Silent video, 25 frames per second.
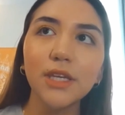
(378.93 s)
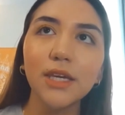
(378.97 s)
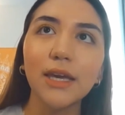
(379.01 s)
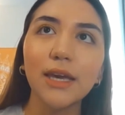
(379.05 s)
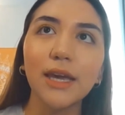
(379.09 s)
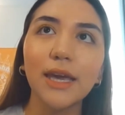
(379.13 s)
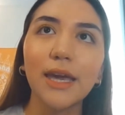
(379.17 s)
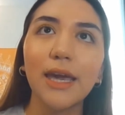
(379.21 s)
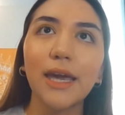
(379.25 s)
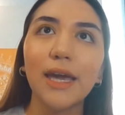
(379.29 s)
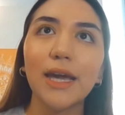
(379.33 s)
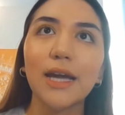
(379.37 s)

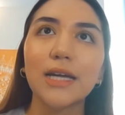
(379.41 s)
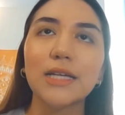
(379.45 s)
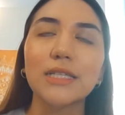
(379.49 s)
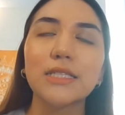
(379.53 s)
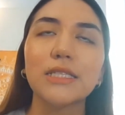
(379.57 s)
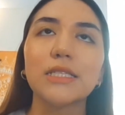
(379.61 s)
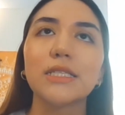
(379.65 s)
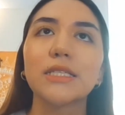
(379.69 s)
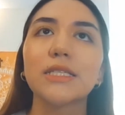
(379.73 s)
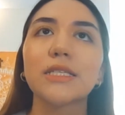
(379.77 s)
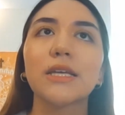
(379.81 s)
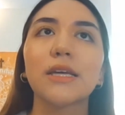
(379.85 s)

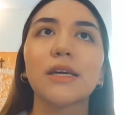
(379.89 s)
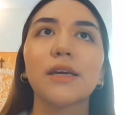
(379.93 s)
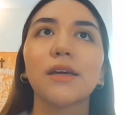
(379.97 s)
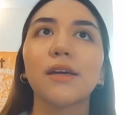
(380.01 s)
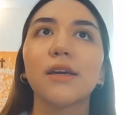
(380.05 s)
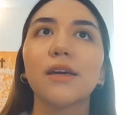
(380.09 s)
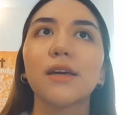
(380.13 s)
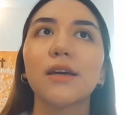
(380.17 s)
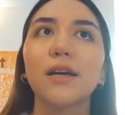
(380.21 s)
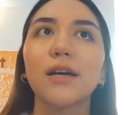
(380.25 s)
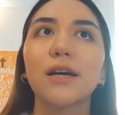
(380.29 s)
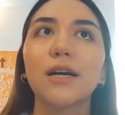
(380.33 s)
And
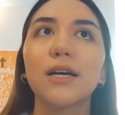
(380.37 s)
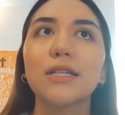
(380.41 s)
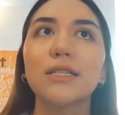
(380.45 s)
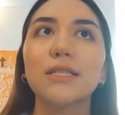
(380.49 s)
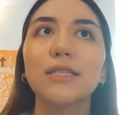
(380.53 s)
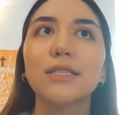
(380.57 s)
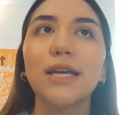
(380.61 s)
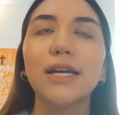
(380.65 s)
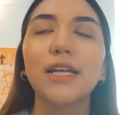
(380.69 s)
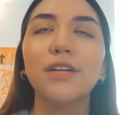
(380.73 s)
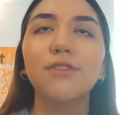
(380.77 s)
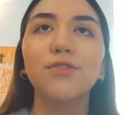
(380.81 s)

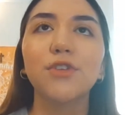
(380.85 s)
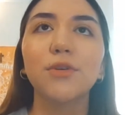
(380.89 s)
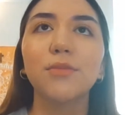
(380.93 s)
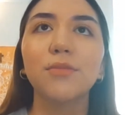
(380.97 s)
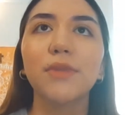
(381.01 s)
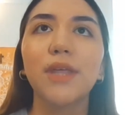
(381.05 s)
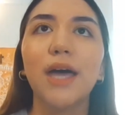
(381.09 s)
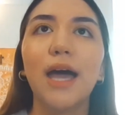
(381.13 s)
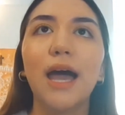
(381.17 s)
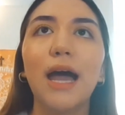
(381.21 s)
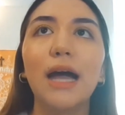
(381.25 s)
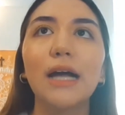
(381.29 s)
aside
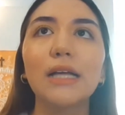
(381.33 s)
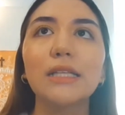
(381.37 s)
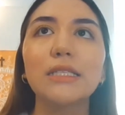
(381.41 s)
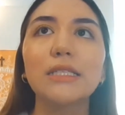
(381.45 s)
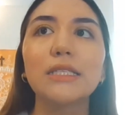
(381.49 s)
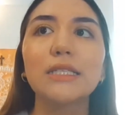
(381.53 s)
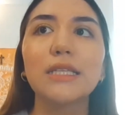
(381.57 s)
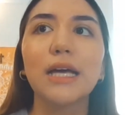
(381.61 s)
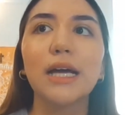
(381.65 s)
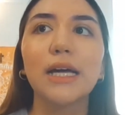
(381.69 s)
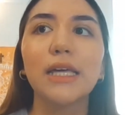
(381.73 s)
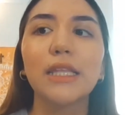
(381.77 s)
from
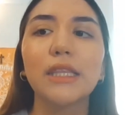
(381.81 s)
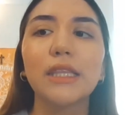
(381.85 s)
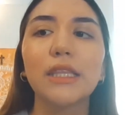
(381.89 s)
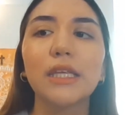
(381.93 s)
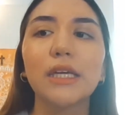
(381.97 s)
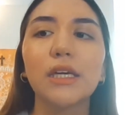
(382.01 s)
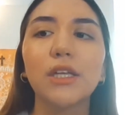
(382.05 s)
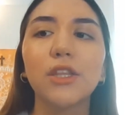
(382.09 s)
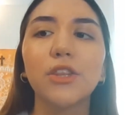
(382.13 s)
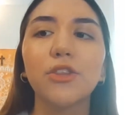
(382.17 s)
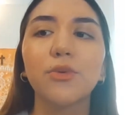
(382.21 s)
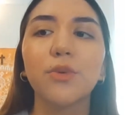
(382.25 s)
that, I
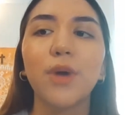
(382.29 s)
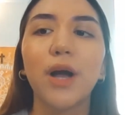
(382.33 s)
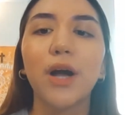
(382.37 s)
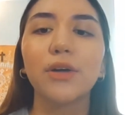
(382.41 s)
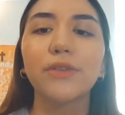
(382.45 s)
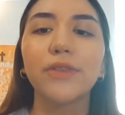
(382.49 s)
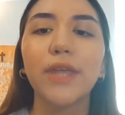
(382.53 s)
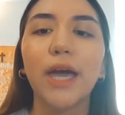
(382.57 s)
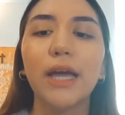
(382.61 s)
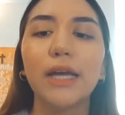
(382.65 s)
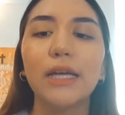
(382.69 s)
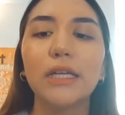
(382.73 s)
think
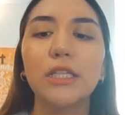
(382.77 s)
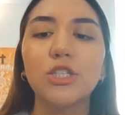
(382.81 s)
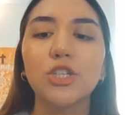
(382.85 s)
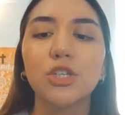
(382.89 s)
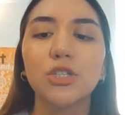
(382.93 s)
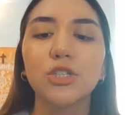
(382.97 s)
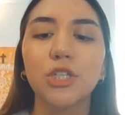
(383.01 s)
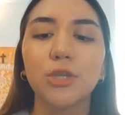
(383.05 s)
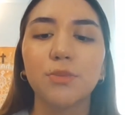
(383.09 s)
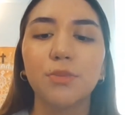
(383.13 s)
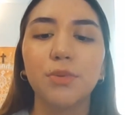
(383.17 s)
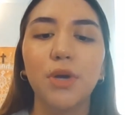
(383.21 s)
throughout that
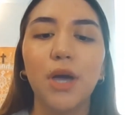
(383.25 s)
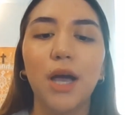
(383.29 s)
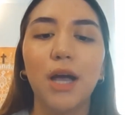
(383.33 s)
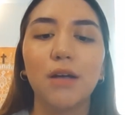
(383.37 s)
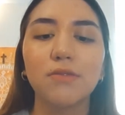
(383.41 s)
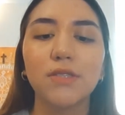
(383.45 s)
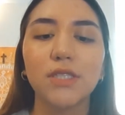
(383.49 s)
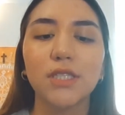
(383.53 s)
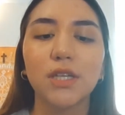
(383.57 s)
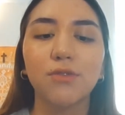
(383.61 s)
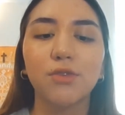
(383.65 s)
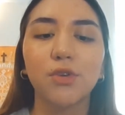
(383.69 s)
internship, you
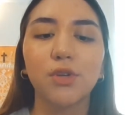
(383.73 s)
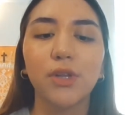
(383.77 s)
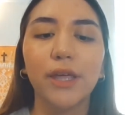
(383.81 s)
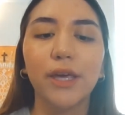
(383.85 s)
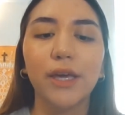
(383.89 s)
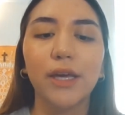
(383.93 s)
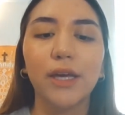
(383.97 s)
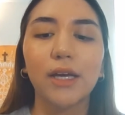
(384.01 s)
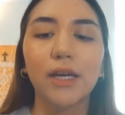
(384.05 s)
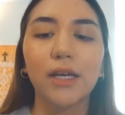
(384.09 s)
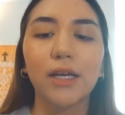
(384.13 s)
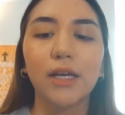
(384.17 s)
have several
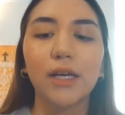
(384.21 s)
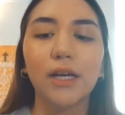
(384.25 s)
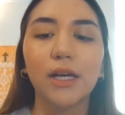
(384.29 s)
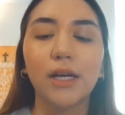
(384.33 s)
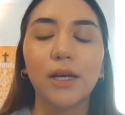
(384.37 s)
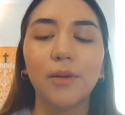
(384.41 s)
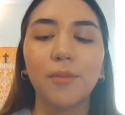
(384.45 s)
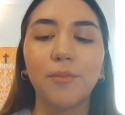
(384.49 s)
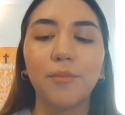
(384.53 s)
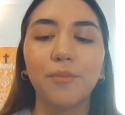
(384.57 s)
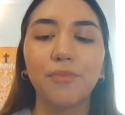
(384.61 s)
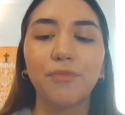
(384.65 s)

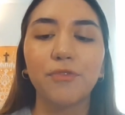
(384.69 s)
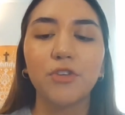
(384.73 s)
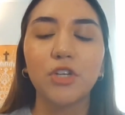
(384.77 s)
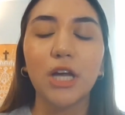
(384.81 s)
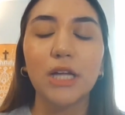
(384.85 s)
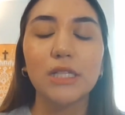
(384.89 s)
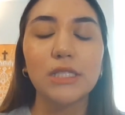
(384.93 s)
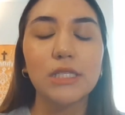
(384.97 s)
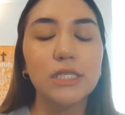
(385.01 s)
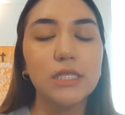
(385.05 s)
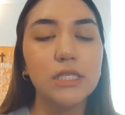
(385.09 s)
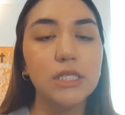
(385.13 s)

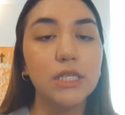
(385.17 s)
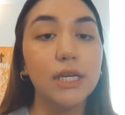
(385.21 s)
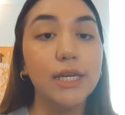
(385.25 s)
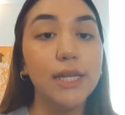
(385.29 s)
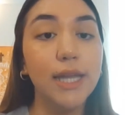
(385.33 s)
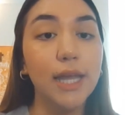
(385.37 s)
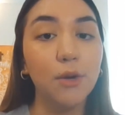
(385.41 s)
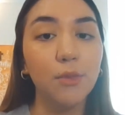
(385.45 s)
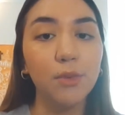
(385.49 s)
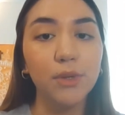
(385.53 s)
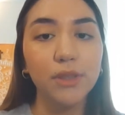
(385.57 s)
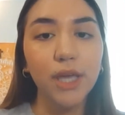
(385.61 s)
chances to
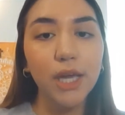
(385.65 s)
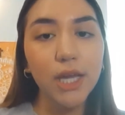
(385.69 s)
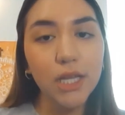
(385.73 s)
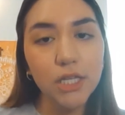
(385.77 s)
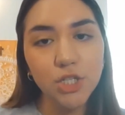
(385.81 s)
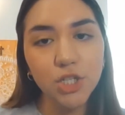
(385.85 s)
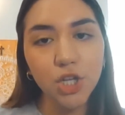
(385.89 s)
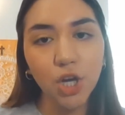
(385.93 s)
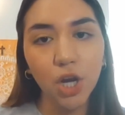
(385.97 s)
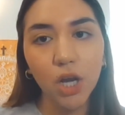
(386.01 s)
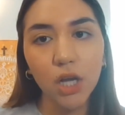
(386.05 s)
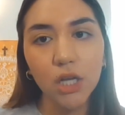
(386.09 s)
connect with
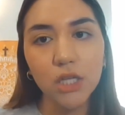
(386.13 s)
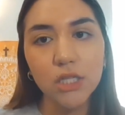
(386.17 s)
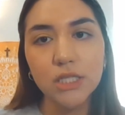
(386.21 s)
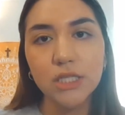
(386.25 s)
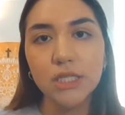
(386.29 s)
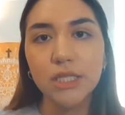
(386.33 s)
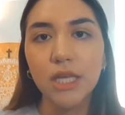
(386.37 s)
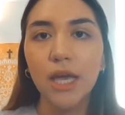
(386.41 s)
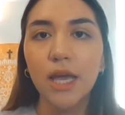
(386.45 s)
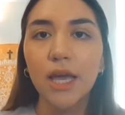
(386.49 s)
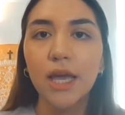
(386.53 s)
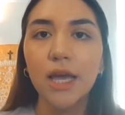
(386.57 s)

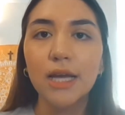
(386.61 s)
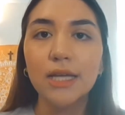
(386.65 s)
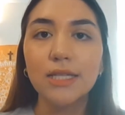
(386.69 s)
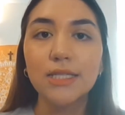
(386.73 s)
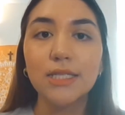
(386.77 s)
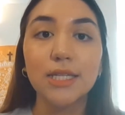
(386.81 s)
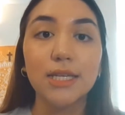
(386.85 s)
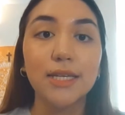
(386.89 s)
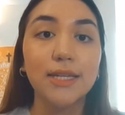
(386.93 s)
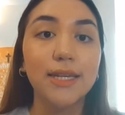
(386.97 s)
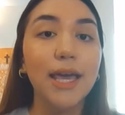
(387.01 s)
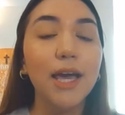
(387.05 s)
interns,
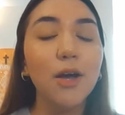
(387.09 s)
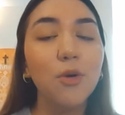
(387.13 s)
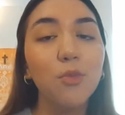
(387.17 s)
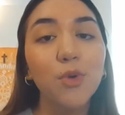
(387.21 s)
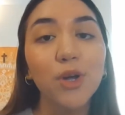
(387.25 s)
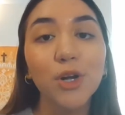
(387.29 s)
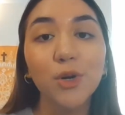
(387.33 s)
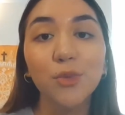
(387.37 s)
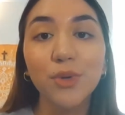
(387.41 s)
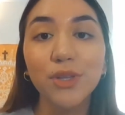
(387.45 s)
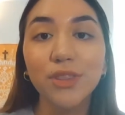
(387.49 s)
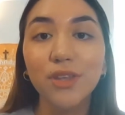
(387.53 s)
to
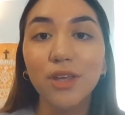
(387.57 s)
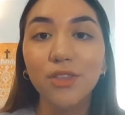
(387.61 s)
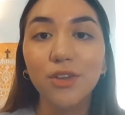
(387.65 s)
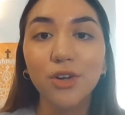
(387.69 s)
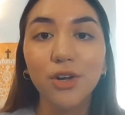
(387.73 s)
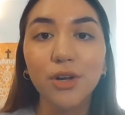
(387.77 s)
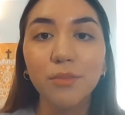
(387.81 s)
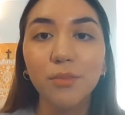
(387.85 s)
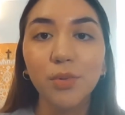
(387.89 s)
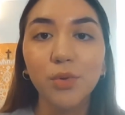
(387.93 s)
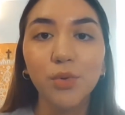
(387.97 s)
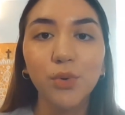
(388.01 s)
network with
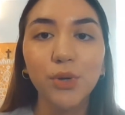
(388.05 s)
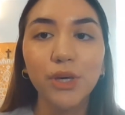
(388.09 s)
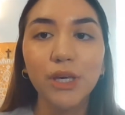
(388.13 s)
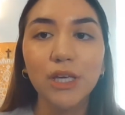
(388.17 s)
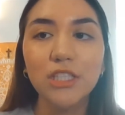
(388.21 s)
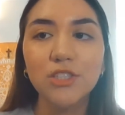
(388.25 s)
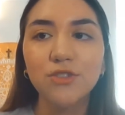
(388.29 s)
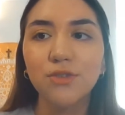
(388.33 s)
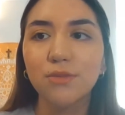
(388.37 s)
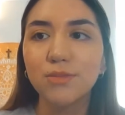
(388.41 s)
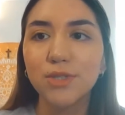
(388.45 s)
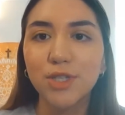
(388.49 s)
other
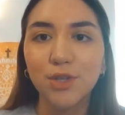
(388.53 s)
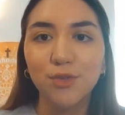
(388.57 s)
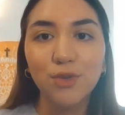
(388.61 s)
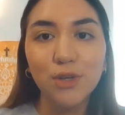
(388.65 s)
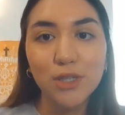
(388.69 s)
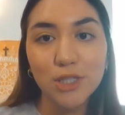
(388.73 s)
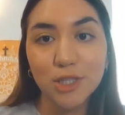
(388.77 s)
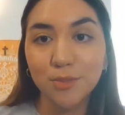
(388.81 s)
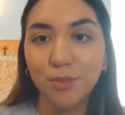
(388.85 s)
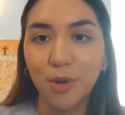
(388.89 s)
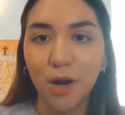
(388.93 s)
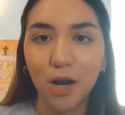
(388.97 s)
employees from
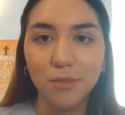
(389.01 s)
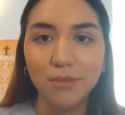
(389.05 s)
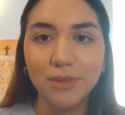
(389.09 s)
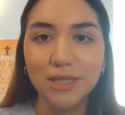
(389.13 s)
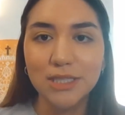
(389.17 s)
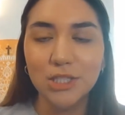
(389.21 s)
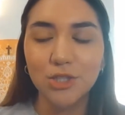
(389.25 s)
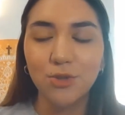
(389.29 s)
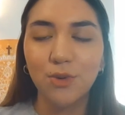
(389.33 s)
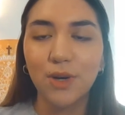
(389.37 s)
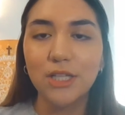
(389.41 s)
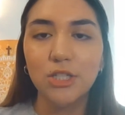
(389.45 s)
different
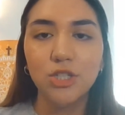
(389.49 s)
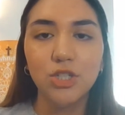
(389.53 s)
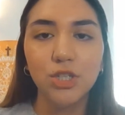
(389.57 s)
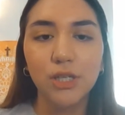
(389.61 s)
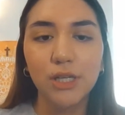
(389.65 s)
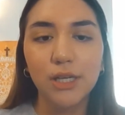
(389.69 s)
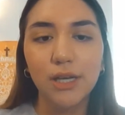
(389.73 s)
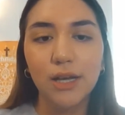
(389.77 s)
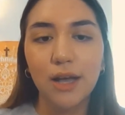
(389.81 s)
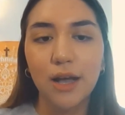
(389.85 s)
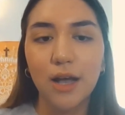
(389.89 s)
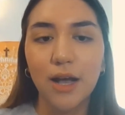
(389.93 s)
departments. So I
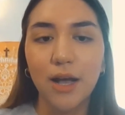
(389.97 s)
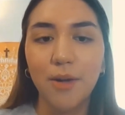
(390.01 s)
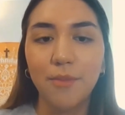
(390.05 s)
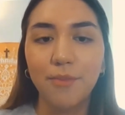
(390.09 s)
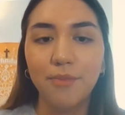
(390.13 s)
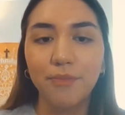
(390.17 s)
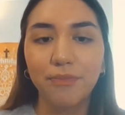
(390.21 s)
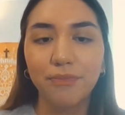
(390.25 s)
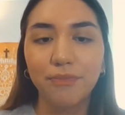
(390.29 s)
took a